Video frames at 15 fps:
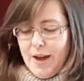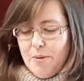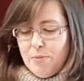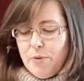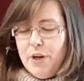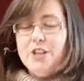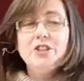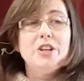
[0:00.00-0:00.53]

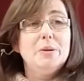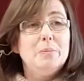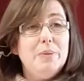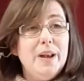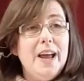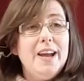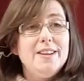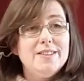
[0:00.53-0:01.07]
Preaching
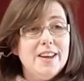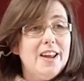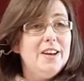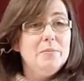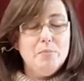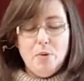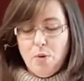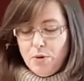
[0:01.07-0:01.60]
plays an
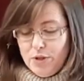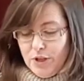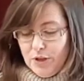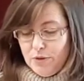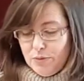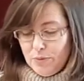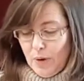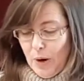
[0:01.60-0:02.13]

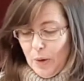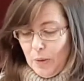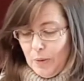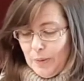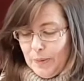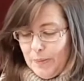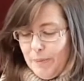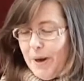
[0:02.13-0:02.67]
important
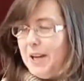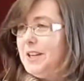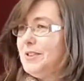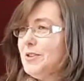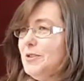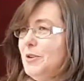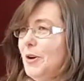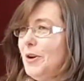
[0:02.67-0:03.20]
role, but
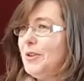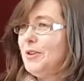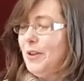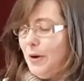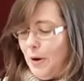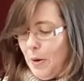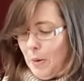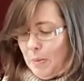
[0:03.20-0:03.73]
it's not
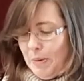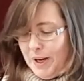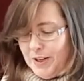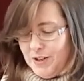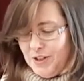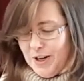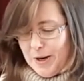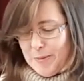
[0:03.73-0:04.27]
the whole
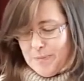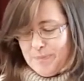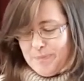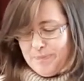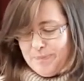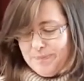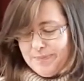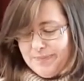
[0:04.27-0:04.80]
picture.
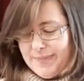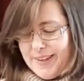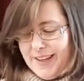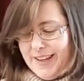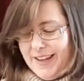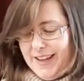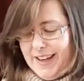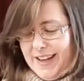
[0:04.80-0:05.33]

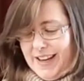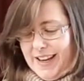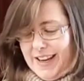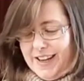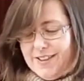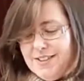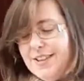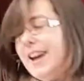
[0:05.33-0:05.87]

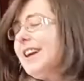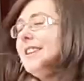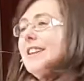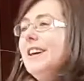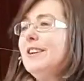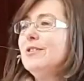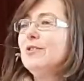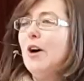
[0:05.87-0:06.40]
Let's take the
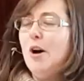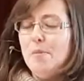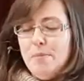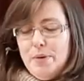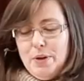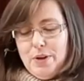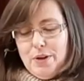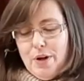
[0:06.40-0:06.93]

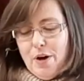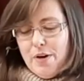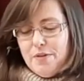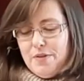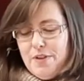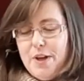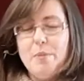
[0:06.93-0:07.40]
example of the